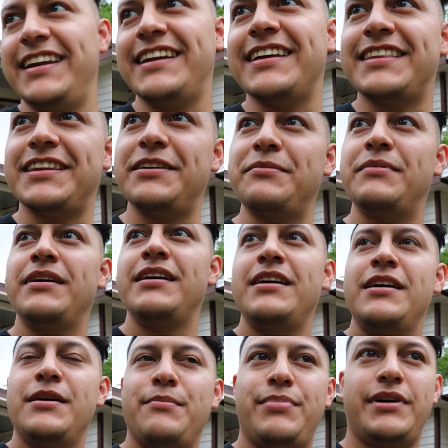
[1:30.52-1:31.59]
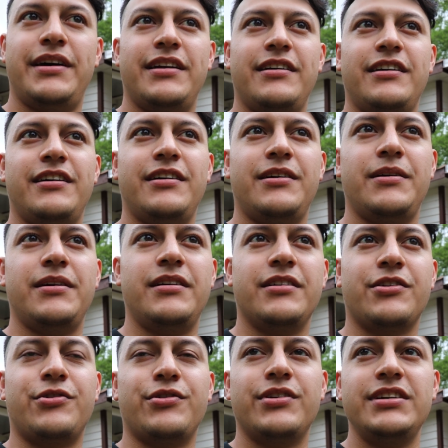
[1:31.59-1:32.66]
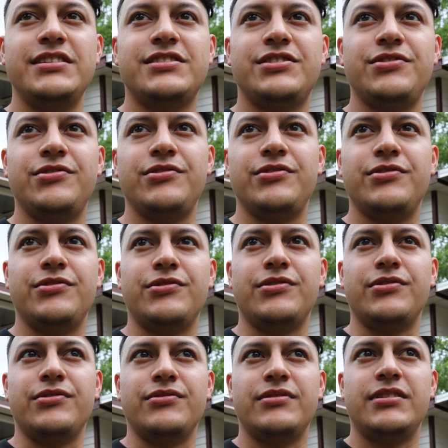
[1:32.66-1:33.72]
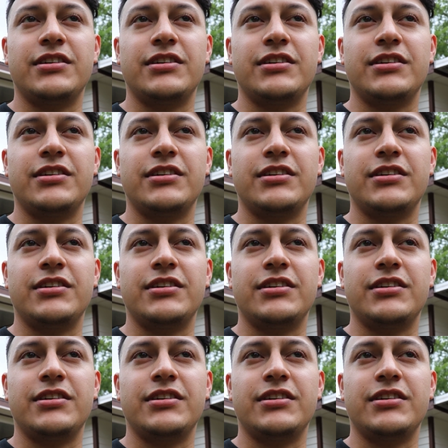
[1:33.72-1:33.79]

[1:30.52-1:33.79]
needed them. But according to